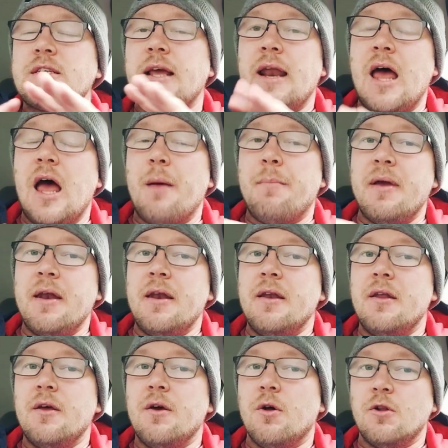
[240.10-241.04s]
can happen
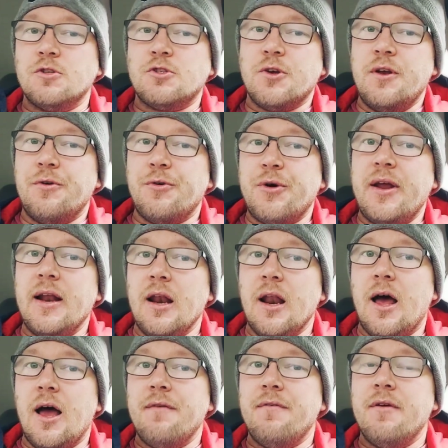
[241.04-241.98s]
also in real
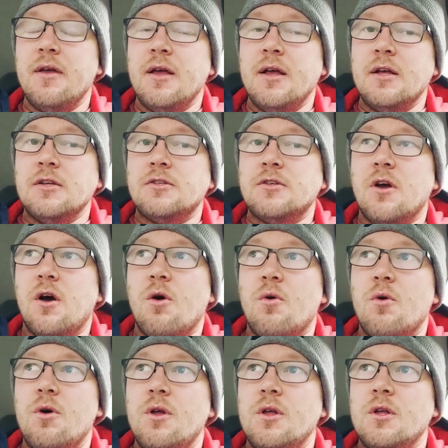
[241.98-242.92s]
life.
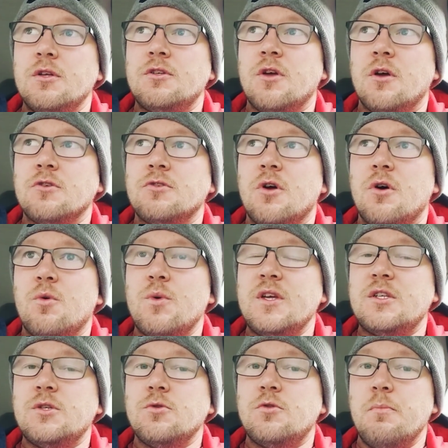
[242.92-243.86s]
So so so we
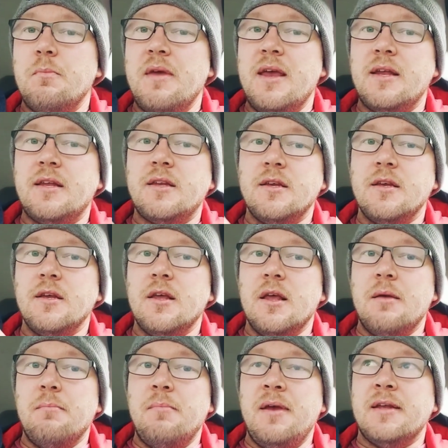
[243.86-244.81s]
should meet
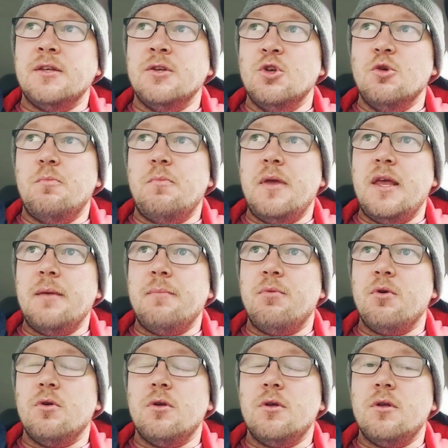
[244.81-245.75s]
meet new
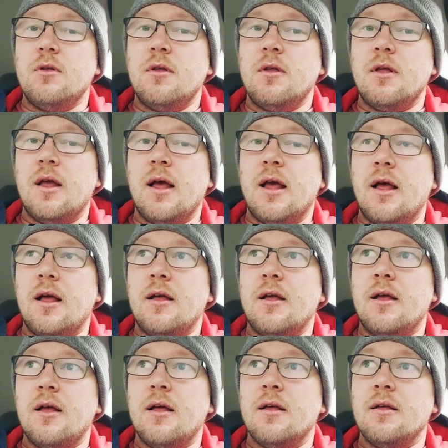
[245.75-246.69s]
people
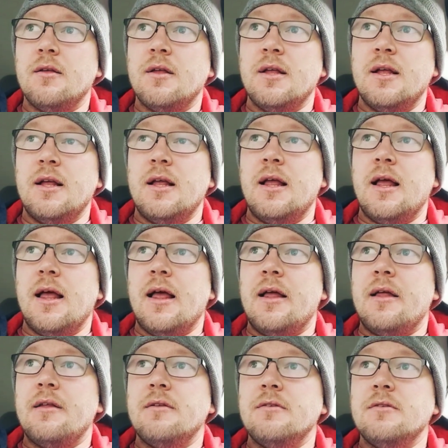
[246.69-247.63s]
uh,
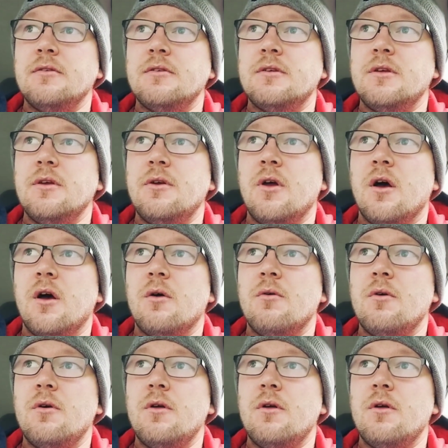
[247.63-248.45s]
and you know